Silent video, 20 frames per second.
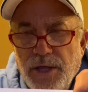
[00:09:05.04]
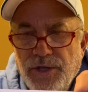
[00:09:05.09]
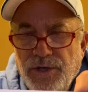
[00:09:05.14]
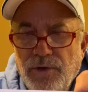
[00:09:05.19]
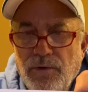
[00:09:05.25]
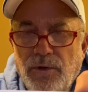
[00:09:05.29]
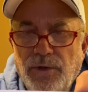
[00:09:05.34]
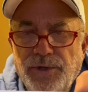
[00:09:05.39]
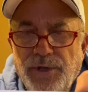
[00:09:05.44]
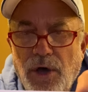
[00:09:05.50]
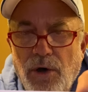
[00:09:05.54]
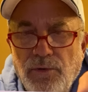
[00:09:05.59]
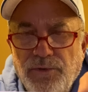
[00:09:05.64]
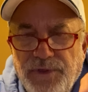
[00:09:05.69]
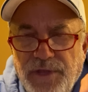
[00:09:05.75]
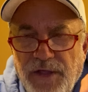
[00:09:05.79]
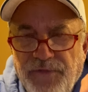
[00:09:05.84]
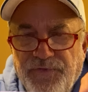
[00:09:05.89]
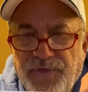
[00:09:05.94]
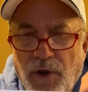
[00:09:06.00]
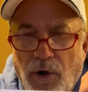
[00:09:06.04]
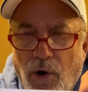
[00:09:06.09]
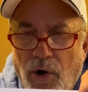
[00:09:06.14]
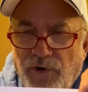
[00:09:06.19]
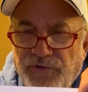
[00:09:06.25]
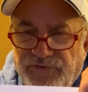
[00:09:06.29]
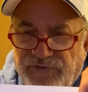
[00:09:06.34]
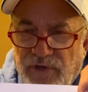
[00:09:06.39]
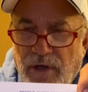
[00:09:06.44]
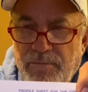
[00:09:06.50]
you will note that there
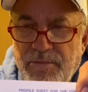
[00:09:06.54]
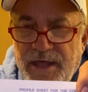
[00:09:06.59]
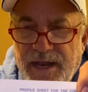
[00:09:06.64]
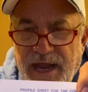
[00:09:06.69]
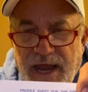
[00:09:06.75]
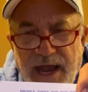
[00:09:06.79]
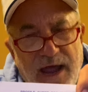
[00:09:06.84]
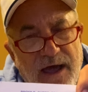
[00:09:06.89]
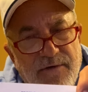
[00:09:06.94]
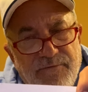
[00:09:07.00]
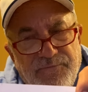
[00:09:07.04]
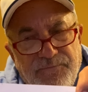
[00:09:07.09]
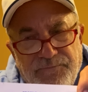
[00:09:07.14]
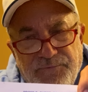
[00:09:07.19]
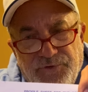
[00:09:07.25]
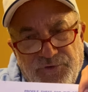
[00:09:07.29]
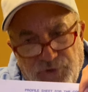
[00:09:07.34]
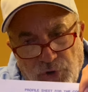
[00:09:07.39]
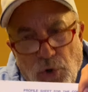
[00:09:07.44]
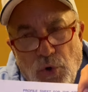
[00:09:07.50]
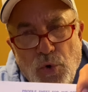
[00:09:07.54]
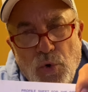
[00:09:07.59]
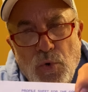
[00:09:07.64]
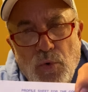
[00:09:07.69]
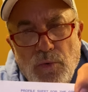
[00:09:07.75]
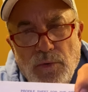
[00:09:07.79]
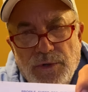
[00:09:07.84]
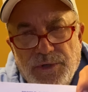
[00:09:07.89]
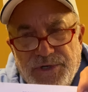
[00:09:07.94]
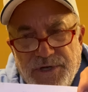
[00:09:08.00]
are some that have
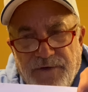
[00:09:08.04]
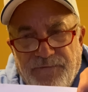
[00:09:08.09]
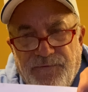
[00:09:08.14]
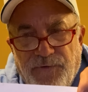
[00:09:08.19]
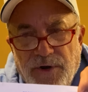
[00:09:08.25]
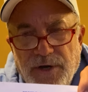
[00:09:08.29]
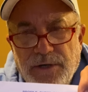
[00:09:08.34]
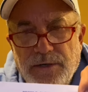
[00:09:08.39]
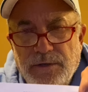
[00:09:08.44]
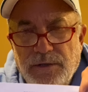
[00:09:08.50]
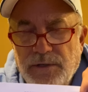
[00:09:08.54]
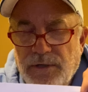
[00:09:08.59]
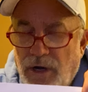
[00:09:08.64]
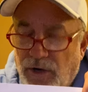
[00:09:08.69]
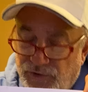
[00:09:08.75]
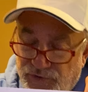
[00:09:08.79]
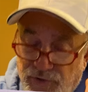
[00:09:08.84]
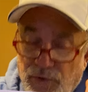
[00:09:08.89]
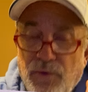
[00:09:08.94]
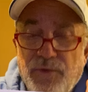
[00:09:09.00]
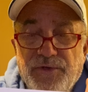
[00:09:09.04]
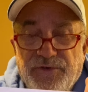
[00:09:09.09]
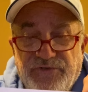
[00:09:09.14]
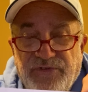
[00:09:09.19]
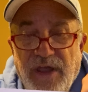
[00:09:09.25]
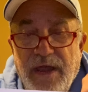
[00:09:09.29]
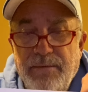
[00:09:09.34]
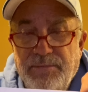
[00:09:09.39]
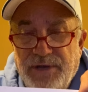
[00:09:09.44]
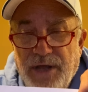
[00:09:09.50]
two the
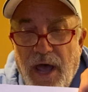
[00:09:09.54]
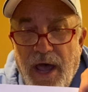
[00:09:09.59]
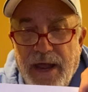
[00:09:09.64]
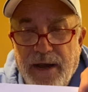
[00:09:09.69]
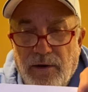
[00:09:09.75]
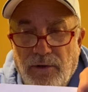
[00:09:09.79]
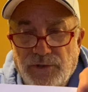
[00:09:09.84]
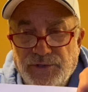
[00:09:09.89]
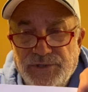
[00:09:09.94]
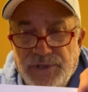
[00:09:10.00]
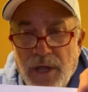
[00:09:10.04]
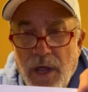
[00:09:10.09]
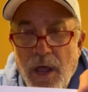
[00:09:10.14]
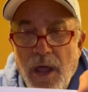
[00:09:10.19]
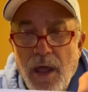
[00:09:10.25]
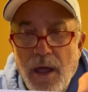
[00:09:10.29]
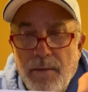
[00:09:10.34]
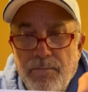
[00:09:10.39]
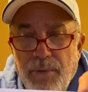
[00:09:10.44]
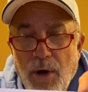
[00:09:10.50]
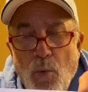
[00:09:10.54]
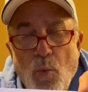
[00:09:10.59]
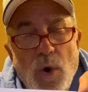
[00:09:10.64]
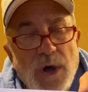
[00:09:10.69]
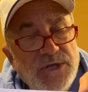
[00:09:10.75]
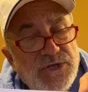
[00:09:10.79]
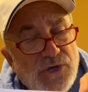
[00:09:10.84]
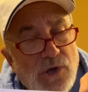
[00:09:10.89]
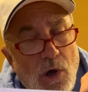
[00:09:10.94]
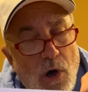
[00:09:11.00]
same titles, but
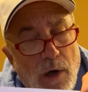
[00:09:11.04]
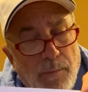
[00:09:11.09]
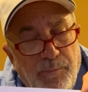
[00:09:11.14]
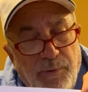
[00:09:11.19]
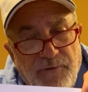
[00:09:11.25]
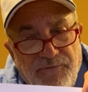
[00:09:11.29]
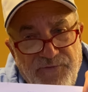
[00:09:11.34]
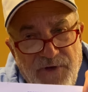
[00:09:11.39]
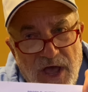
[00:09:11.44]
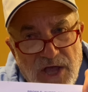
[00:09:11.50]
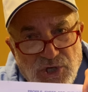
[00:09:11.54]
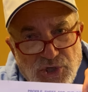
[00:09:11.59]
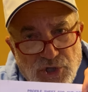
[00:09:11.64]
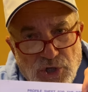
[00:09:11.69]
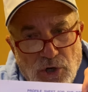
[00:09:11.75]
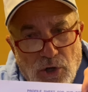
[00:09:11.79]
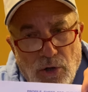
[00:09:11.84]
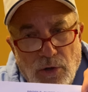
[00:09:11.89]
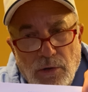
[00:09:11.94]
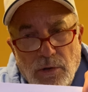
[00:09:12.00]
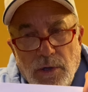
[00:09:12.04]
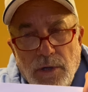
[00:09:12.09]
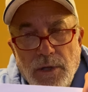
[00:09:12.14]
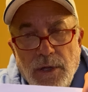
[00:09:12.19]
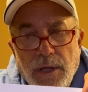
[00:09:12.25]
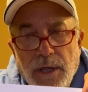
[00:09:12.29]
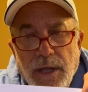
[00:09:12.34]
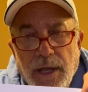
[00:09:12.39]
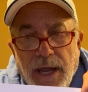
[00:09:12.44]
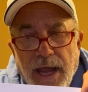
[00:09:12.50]
one's called professional
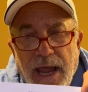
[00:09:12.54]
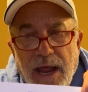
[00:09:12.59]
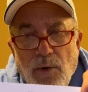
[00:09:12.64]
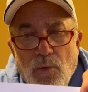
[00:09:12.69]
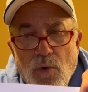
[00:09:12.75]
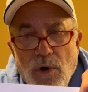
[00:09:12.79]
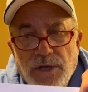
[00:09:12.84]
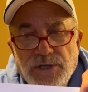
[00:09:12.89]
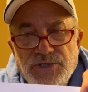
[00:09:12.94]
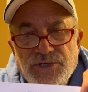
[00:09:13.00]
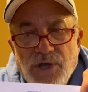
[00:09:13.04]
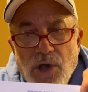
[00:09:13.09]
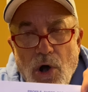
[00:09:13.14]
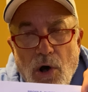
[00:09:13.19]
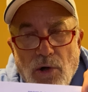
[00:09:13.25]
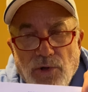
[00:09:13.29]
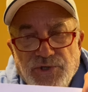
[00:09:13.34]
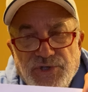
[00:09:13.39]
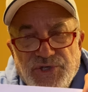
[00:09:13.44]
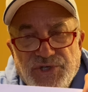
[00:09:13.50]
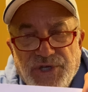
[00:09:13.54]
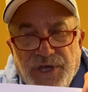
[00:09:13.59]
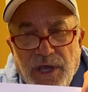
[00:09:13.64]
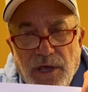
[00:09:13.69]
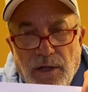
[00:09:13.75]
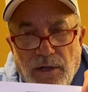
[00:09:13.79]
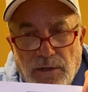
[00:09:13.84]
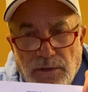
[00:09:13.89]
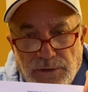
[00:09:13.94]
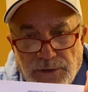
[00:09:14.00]
and one's called
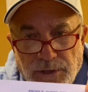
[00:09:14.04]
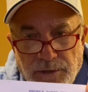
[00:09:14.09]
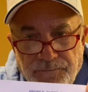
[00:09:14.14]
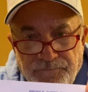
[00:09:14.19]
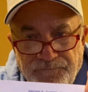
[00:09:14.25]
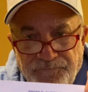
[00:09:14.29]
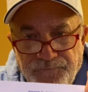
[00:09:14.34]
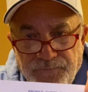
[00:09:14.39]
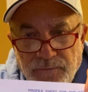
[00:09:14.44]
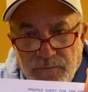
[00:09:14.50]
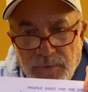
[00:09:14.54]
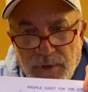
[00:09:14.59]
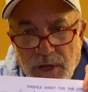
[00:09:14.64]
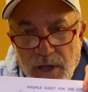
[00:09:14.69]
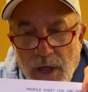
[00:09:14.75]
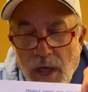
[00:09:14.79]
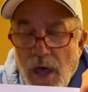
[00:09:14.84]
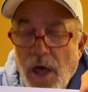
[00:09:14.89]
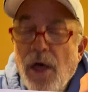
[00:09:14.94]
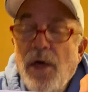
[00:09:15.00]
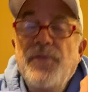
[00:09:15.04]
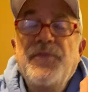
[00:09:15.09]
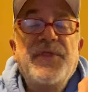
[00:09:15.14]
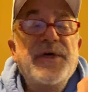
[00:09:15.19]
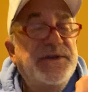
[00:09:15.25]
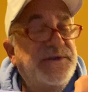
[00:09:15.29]
skilled. The